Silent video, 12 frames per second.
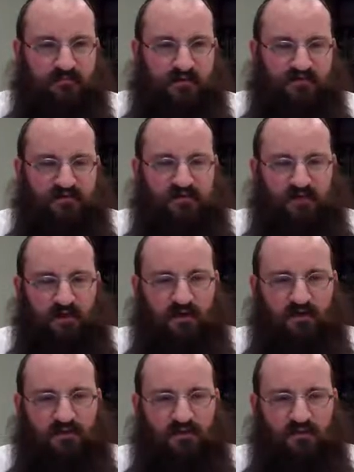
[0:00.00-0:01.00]
If it
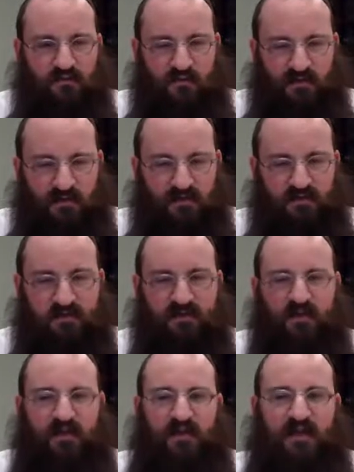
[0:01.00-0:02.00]
starts in the brain,
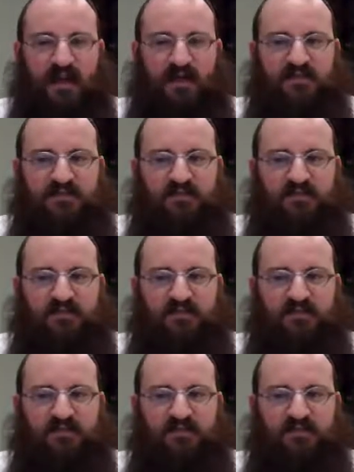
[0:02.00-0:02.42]
it has